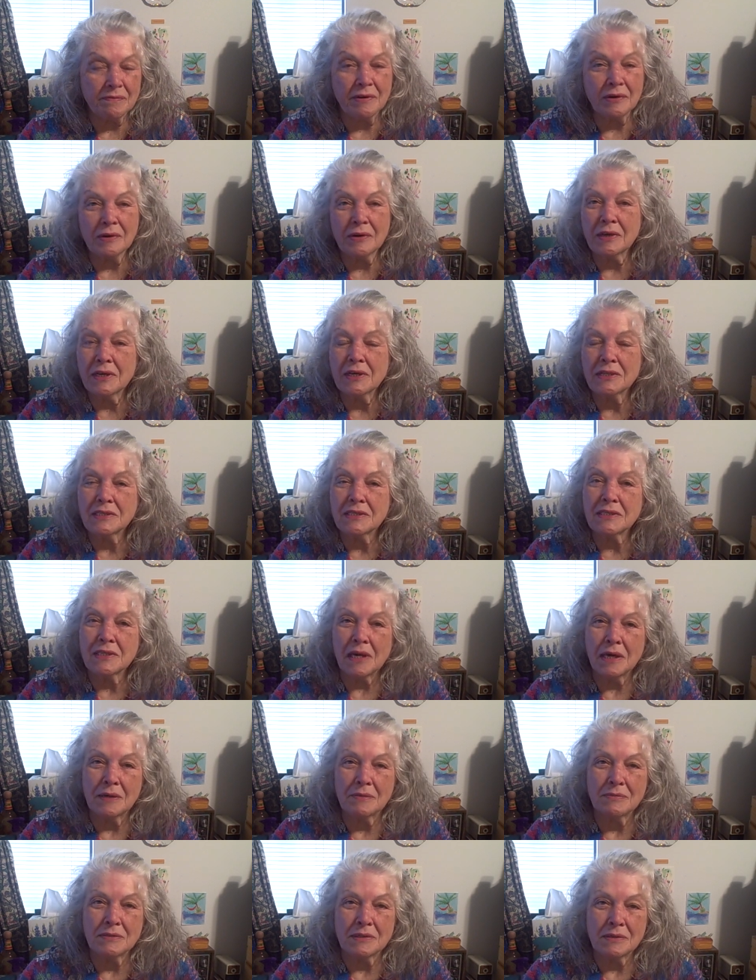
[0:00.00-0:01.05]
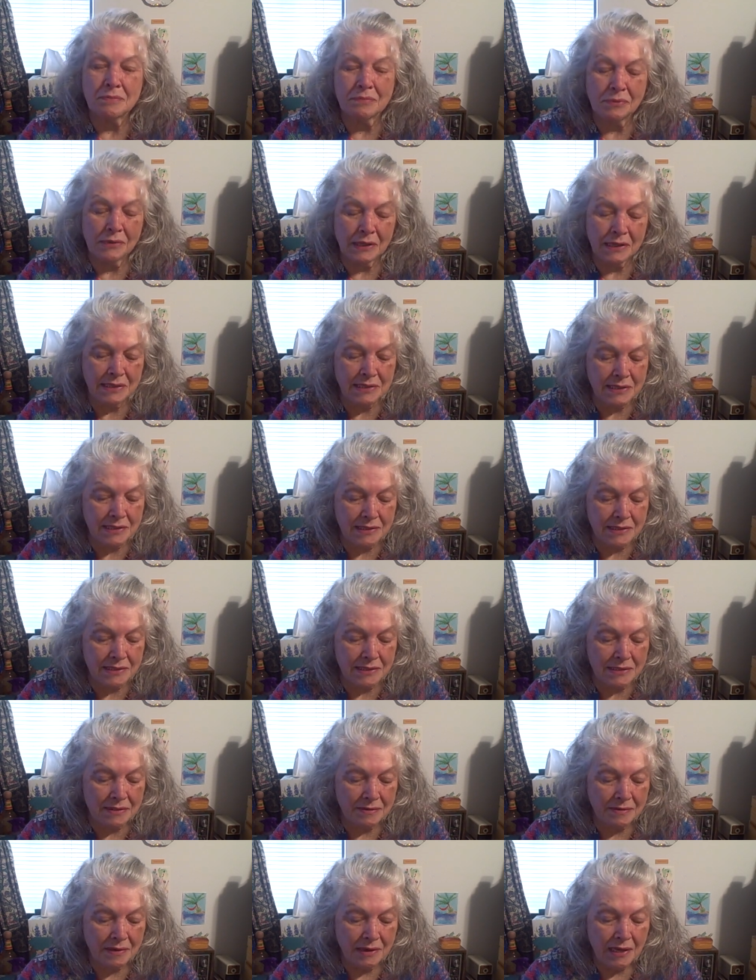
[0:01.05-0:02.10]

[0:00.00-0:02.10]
various times and places